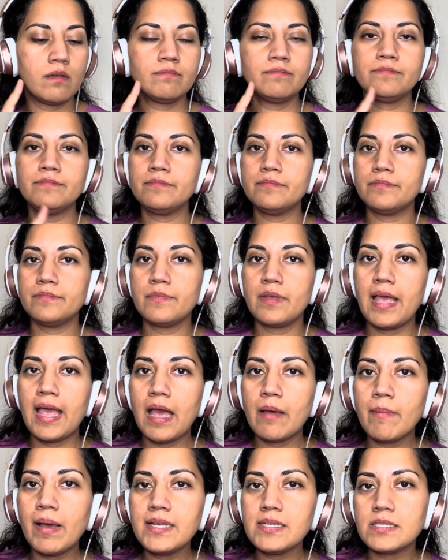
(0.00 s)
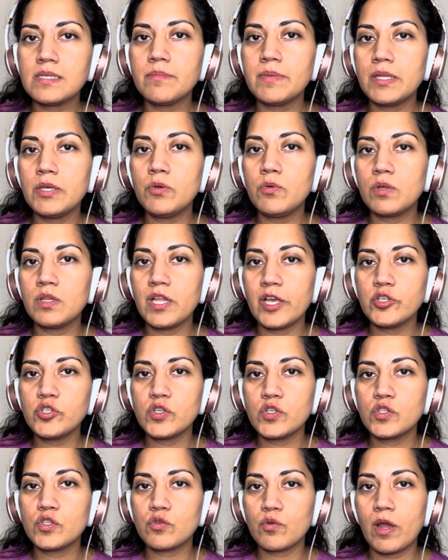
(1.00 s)
am I somebody who
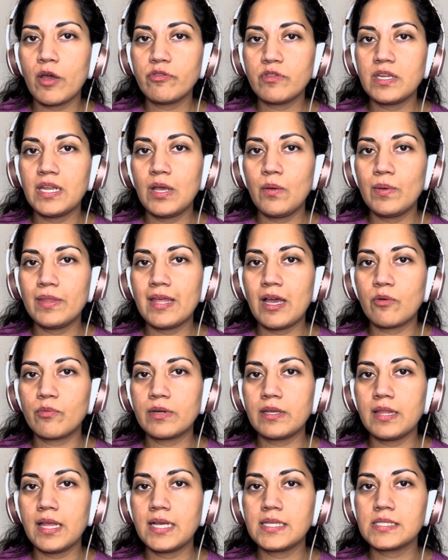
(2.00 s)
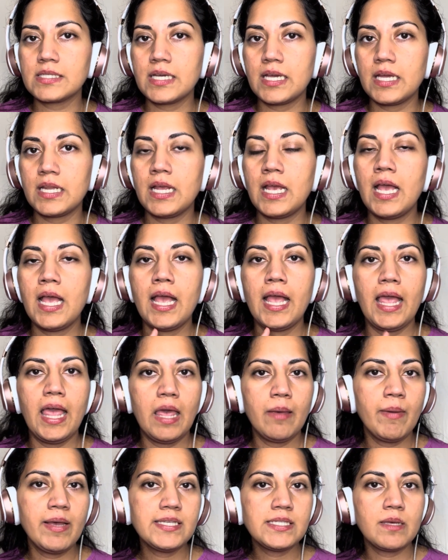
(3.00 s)
clenches throughout the day without realizing it?
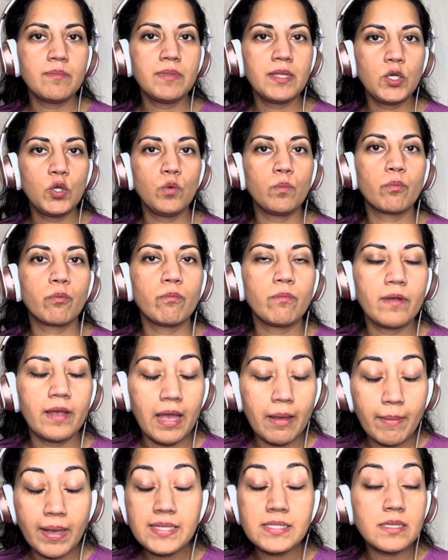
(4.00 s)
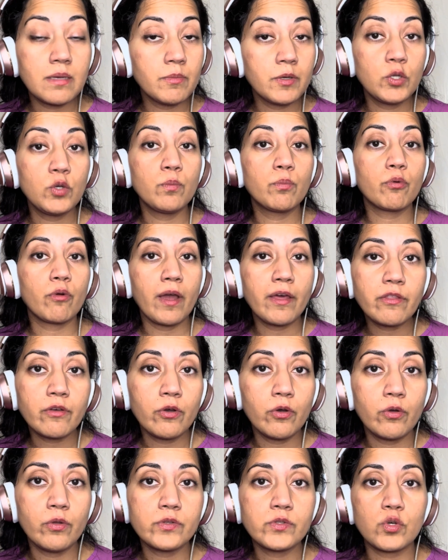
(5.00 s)
Am I someone who breath
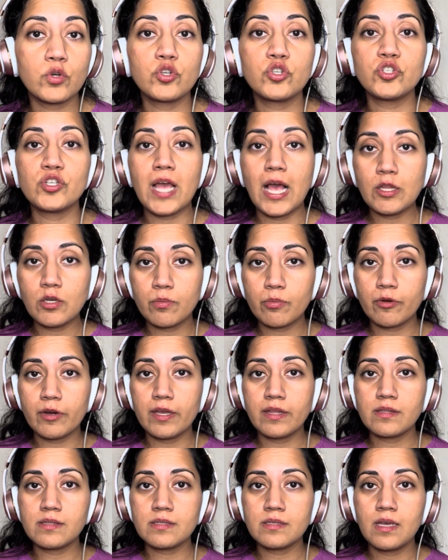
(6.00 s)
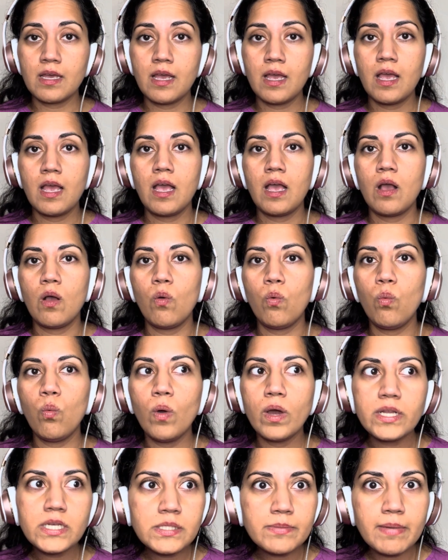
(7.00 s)
holds or shallow breathes?
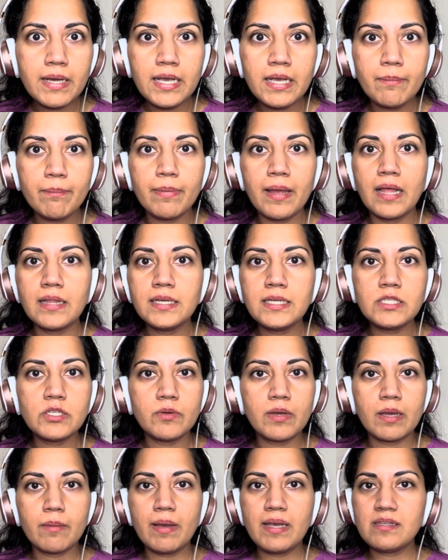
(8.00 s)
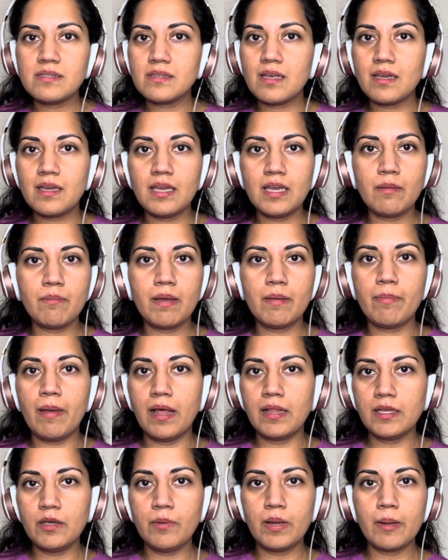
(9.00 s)
What is my belly doing? Am I sucking in my
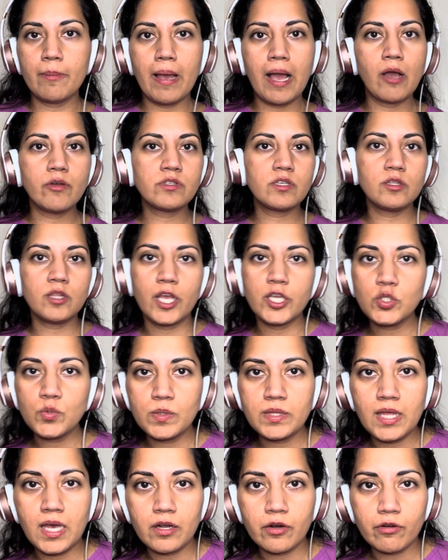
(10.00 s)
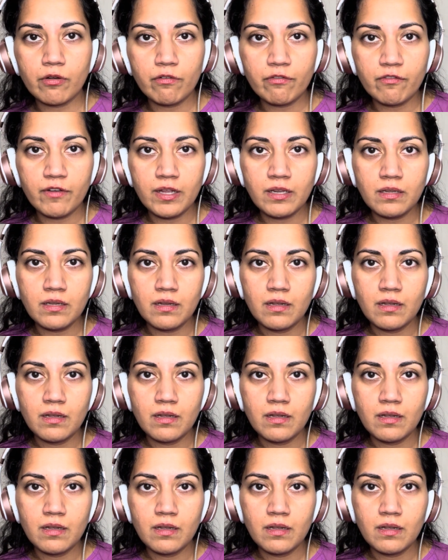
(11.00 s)
belly when I'm out to lunch with that girlfriend?